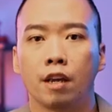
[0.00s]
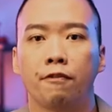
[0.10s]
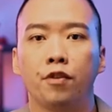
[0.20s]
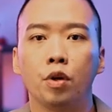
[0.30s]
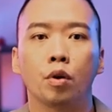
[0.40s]

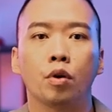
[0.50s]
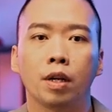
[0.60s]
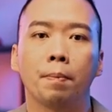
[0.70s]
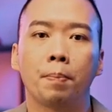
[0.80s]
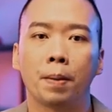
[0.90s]
If you
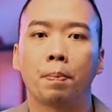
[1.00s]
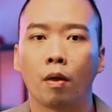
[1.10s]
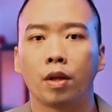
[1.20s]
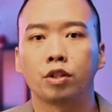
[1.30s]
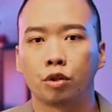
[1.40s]
couldn't be
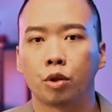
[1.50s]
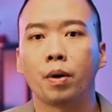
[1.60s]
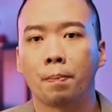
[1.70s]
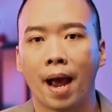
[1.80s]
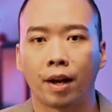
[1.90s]
bothered to
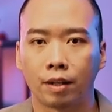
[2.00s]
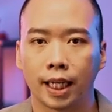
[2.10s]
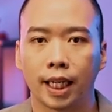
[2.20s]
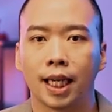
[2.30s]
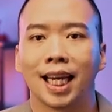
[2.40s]
do it
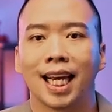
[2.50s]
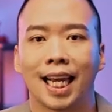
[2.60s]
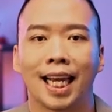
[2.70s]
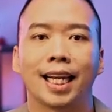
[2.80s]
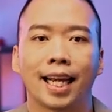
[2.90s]
manually,
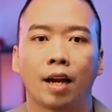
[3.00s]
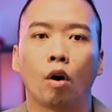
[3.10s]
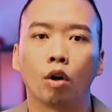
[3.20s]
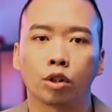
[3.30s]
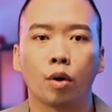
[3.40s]
it can
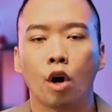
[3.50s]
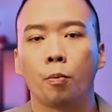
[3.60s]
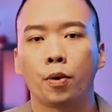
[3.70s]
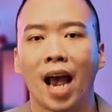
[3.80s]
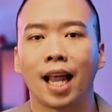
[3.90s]
also
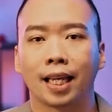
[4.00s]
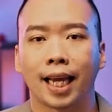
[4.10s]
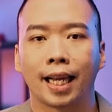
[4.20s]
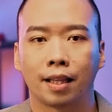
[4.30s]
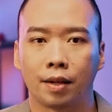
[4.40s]
help you
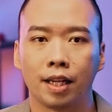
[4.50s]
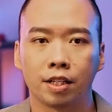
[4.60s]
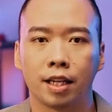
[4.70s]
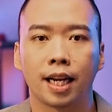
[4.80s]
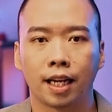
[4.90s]
allocate the
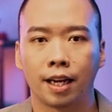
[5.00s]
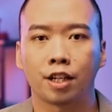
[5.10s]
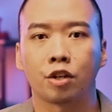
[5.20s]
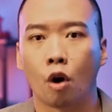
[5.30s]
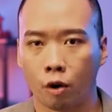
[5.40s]
internet
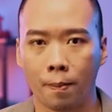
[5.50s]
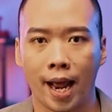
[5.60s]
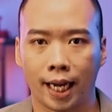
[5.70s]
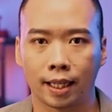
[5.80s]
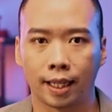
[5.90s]
connection
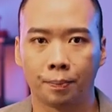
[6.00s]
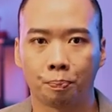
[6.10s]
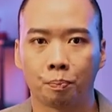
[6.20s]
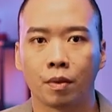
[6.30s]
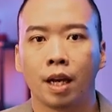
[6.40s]
automatically.
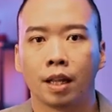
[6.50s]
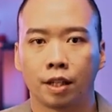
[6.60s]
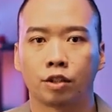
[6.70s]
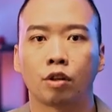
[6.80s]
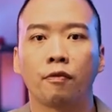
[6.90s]

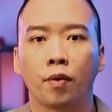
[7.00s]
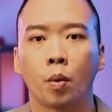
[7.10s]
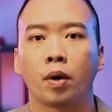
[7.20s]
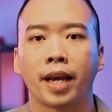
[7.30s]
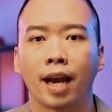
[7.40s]
The
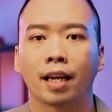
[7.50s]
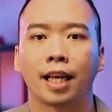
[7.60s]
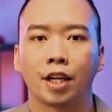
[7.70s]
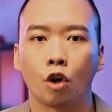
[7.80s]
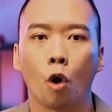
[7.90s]
software will
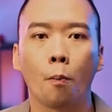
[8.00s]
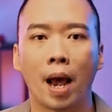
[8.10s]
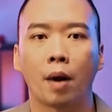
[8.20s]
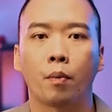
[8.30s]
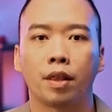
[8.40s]
calculate your
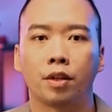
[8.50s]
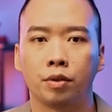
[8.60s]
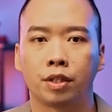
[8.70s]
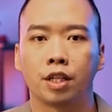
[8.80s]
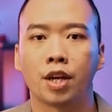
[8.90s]
bandwidth
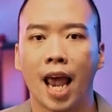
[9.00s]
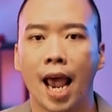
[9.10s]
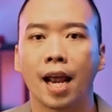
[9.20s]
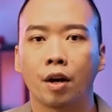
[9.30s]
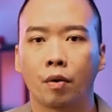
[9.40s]
usage
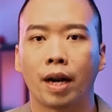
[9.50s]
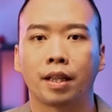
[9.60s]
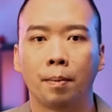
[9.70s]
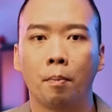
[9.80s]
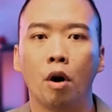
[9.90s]
and
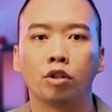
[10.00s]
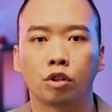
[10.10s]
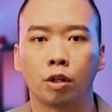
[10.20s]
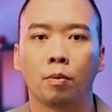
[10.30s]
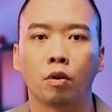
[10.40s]
create the
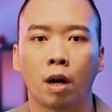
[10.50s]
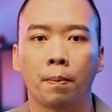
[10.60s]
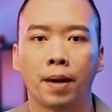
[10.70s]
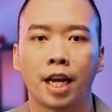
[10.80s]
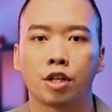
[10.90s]
most suitable
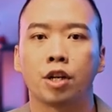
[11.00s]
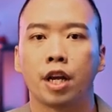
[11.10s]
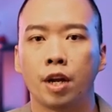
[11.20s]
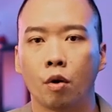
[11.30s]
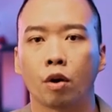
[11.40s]

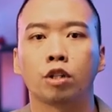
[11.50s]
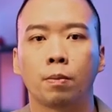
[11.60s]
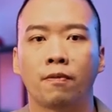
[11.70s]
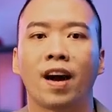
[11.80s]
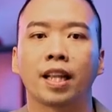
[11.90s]
combination in order
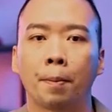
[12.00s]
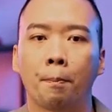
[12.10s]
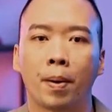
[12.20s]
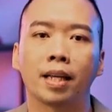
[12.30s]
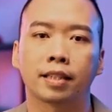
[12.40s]
to provide the
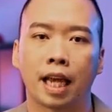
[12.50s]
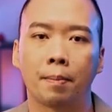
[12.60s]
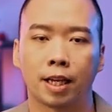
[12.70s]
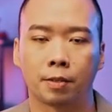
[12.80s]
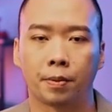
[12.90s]
best gaming